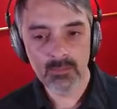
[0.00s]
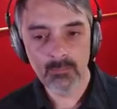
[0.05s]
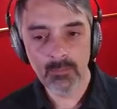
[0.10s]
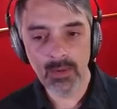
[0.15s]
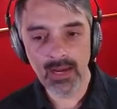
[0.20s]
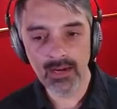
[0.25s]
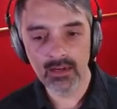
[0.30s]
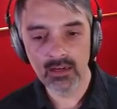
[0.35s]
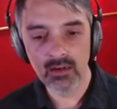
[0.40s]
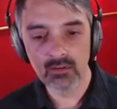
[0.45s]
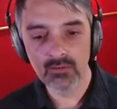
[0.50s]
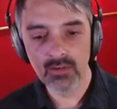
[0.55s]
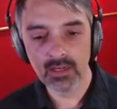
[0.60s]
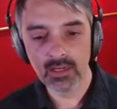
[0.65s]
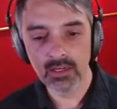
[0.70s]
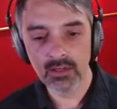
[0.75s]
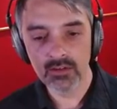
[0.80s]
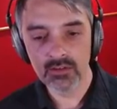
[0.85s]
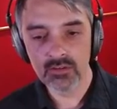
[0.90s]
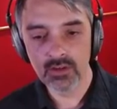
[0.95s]
back over
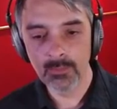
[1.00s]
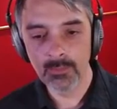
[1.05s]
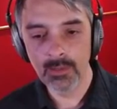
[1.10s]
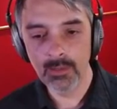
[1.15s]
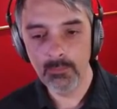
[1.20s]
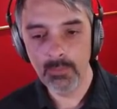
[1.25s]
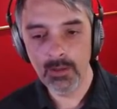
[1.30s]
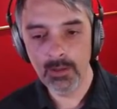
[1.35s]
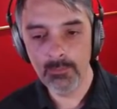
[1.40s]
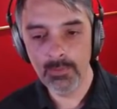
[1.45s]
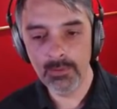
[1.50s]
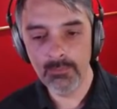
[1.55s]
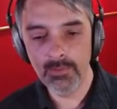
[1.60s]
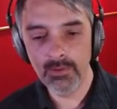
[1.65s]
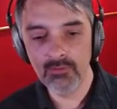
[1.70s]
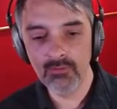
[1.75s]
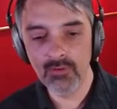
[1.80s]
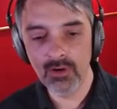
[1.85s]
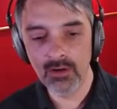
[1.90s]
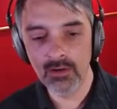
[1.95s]
here. So I'm going to pump up the
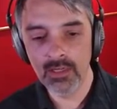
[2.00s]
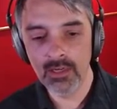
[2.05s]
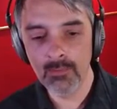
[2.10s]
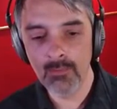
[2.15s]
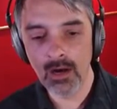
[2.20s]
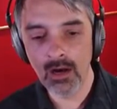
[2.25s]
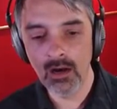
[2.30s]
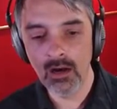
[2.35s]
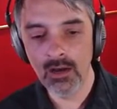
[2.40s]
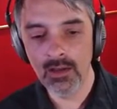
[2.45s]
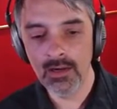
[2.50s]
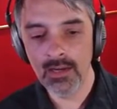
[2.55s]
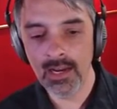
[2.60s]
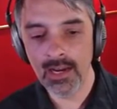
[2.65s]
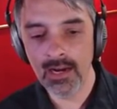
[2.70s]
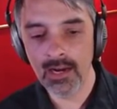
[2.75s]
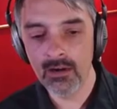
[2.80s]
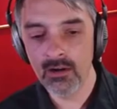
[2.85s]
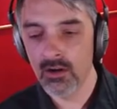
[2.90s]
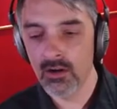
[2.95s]
volume on
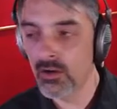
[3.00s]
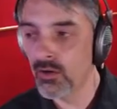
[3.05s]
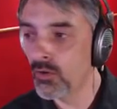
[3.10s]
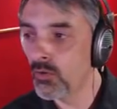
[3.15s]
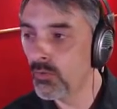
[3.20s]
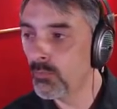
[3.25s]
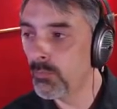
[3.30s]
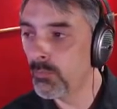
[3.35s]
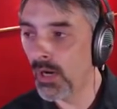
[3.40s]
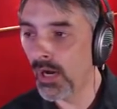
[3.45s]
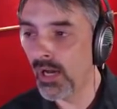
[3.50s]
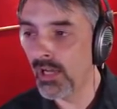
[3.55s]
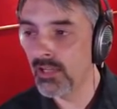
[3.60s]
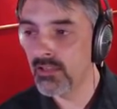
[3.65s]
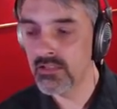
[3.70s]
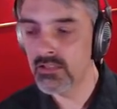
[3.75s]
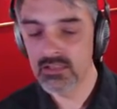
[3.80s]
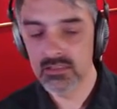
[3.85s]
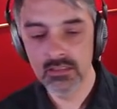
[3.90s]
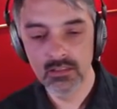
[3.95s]

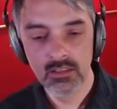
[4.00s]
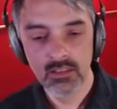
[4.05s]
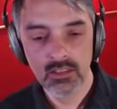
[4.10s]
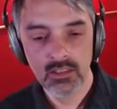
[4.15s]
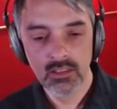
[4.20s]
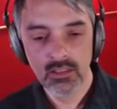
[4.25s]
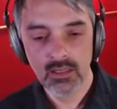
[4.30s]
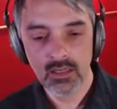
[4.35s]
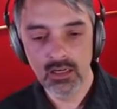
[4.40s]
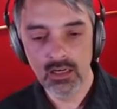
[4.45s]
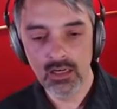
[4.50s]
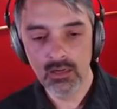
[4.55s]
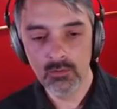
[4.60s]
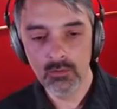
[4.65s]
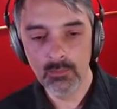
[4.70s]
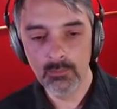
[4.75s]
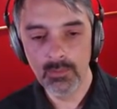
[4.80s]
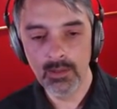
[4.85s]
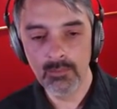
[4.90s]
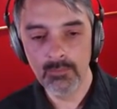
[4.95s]
Aerobots Uh,
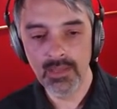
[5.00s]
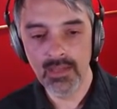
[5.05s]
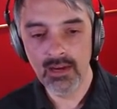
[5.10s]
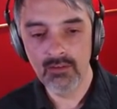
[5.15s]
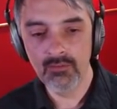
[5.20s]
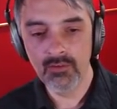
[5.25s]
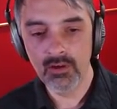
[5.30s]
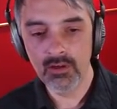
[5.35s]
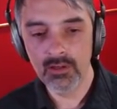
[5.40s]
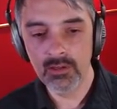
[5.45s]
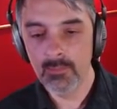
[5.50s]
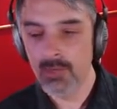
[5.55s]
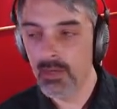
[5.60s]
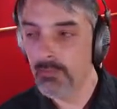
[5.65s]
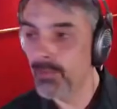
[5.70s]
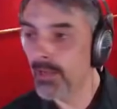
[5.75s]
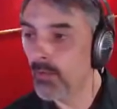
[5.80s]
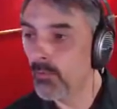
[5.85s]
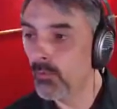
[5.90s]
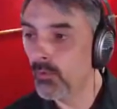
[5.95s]
we'll pump that volume up
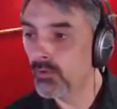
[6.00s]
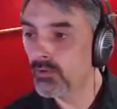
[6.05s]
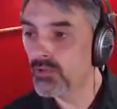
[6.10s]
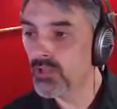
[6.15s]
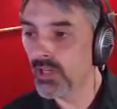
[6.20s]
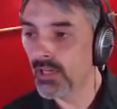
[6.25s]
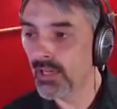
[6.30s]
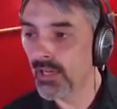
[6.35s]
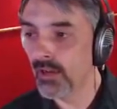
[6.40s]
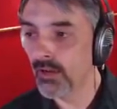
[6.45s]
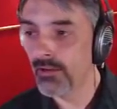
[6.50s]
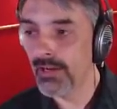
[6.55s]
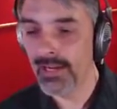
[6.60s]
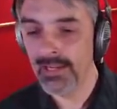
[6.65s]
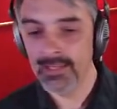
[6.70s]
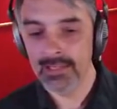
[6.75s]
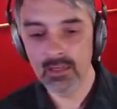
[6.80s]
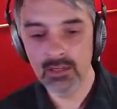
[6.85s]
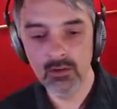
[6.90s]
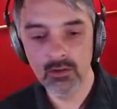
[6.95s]
and we'll check out
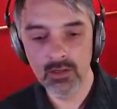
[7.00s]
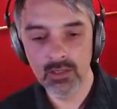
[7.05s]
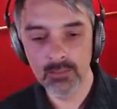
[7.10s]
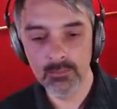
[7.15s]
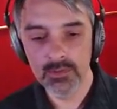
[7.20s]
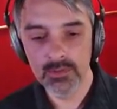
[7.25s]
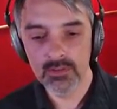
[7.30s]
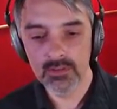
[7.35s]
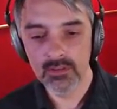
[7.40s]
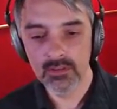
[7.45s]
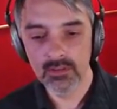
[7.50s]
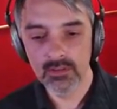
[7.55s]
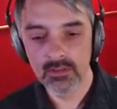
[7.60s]
Anticorps. Okay, so